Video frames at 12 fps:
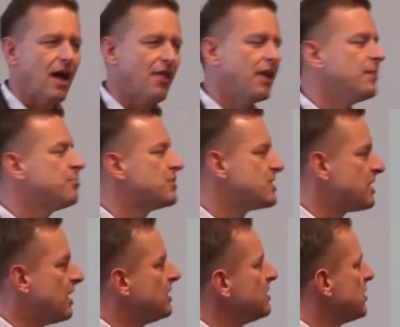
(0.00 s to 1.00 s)
and they
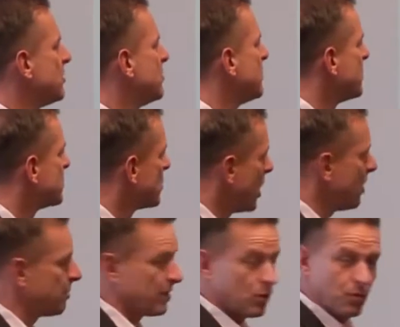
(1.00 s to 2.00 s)
present you the
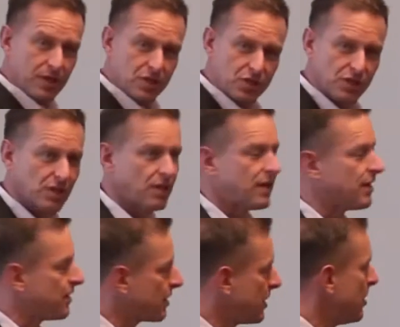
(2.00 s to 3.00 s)
job in question
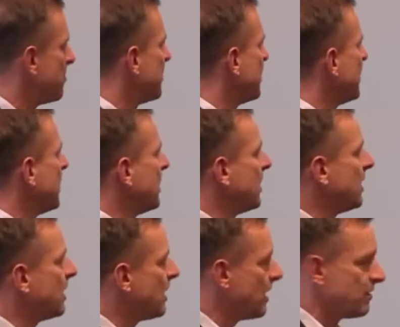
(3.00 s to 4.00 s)
and the
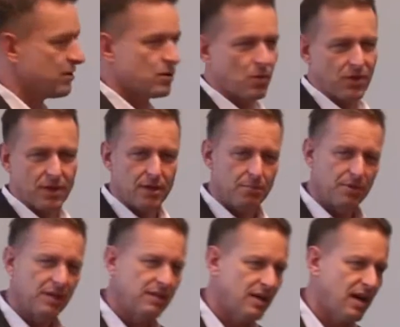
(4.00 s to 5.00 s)
company and what the
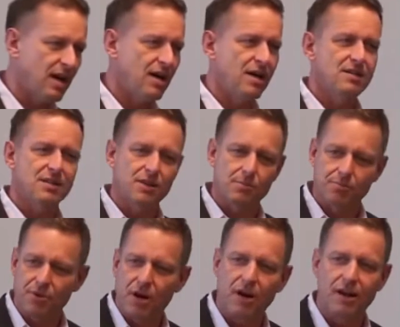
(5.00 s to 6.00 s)
company does and the
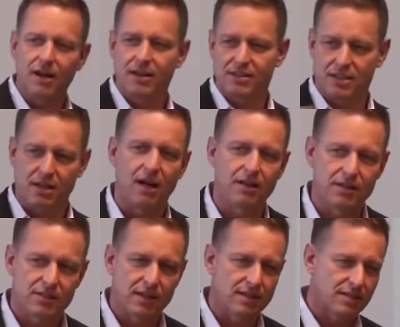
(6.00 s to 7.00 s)
products and all
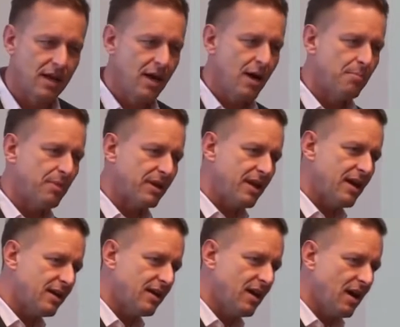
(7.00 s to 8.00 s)
these things. But
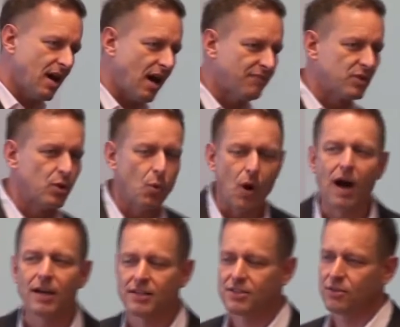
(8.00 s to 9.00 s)
then, after a
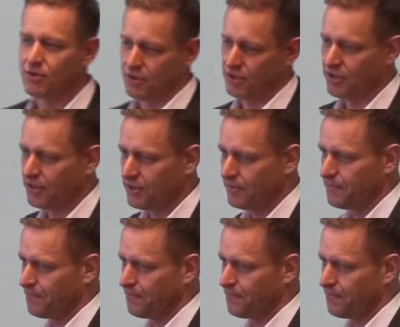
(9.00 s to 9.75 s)
while, it's your turn.